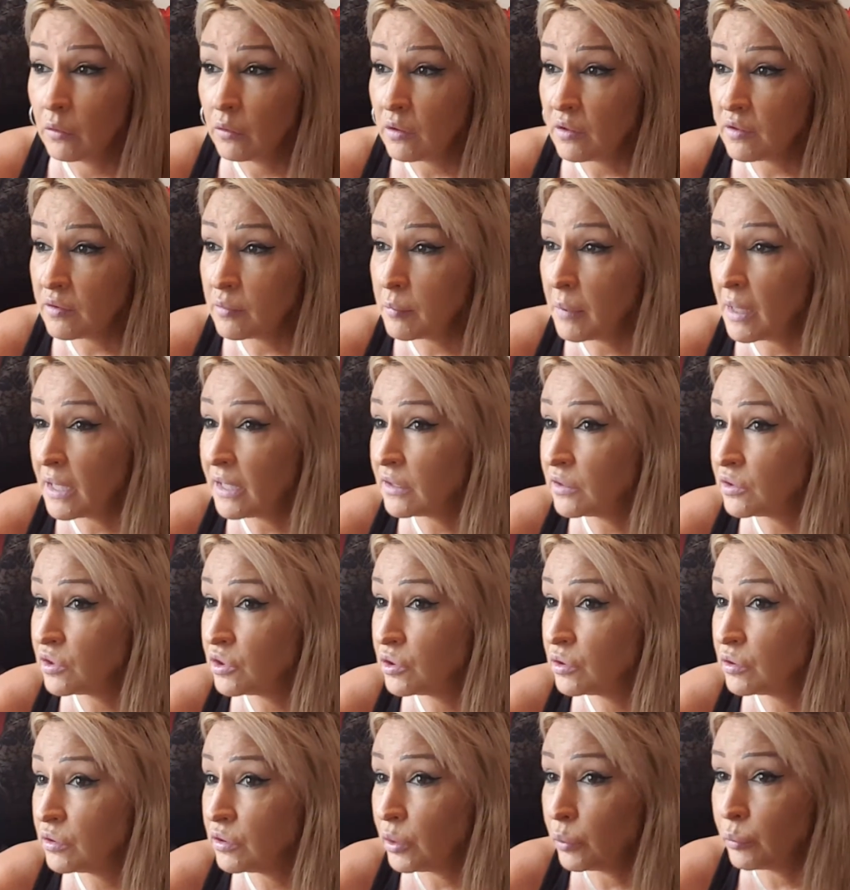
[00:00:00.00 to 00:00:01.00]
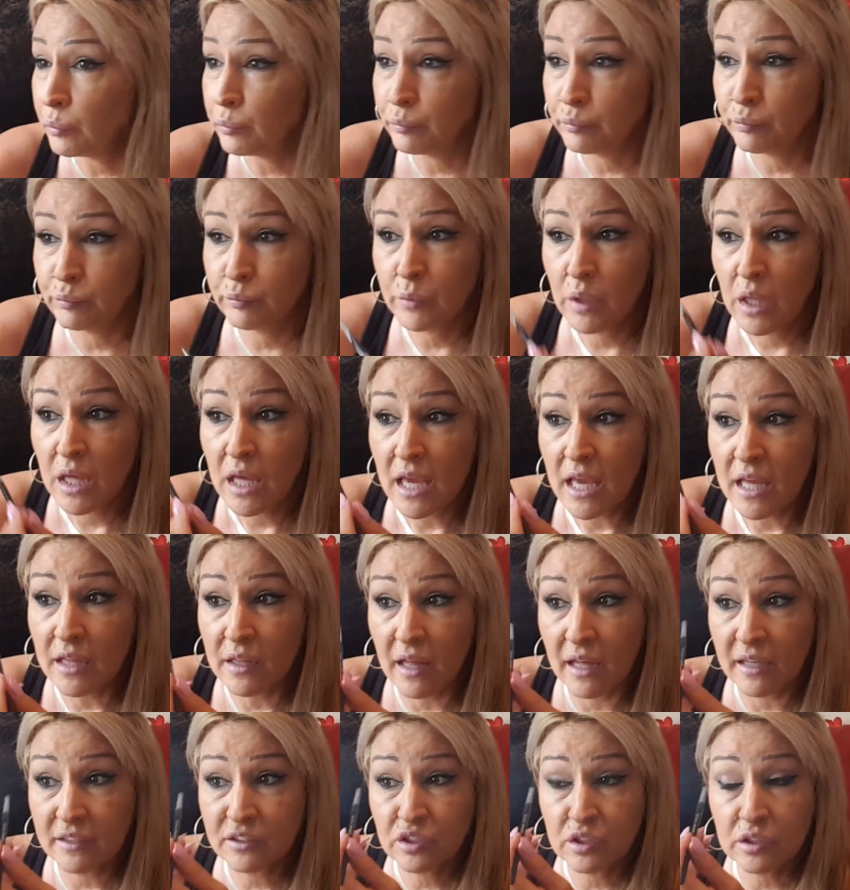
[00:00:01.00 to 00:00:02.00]
Does it match? Nope. It
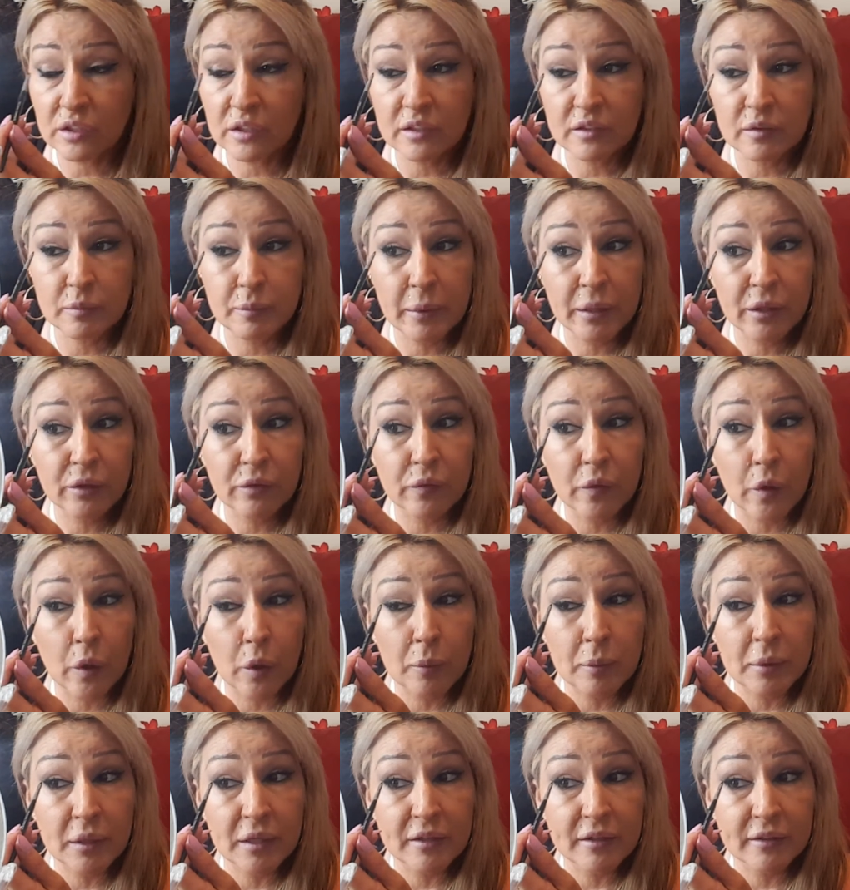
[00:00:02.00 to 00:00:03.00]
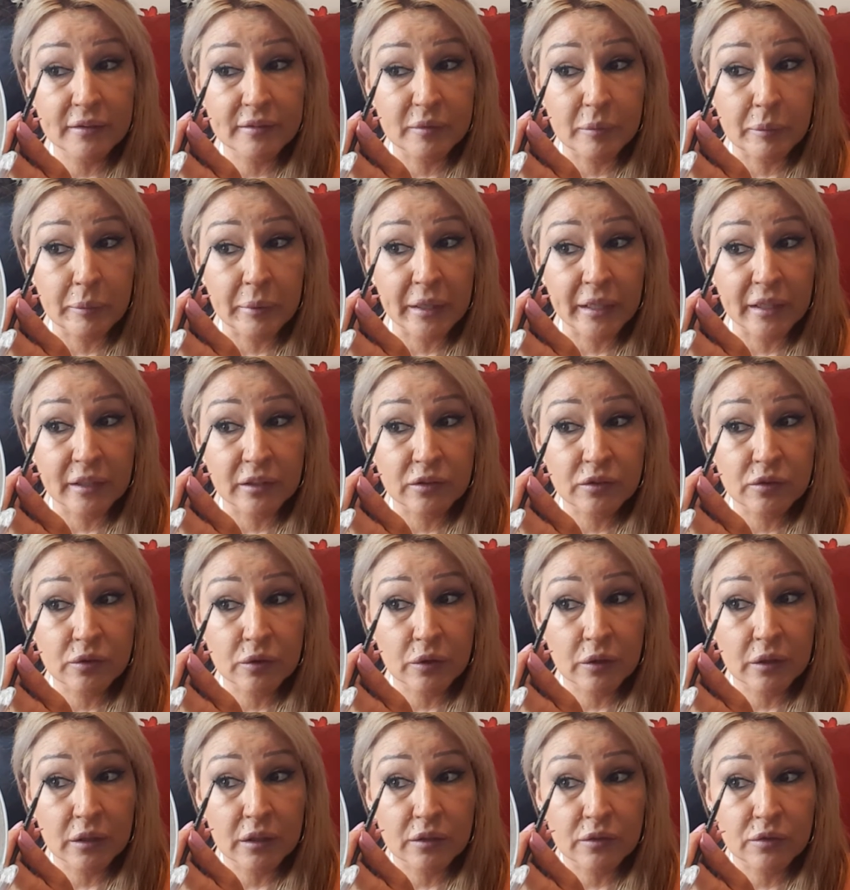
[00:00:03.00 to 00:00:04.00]
actually looks better though, but it doesn't match, so
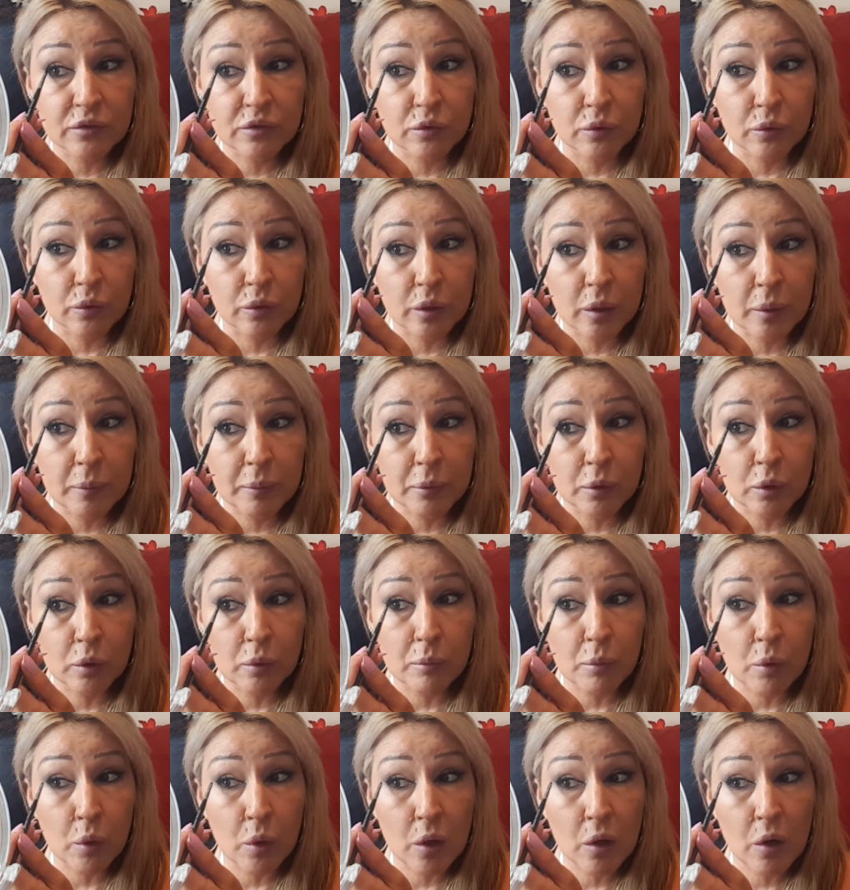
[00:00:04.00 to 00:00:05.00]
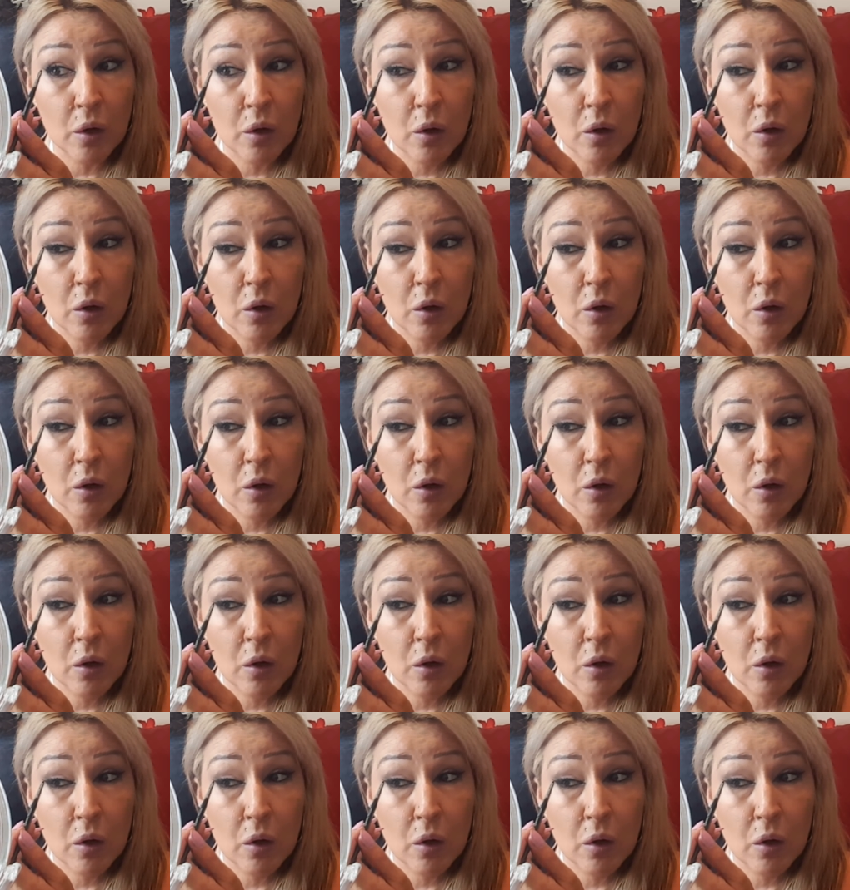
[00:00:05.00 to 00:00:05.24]
I gotta screw it up a little more.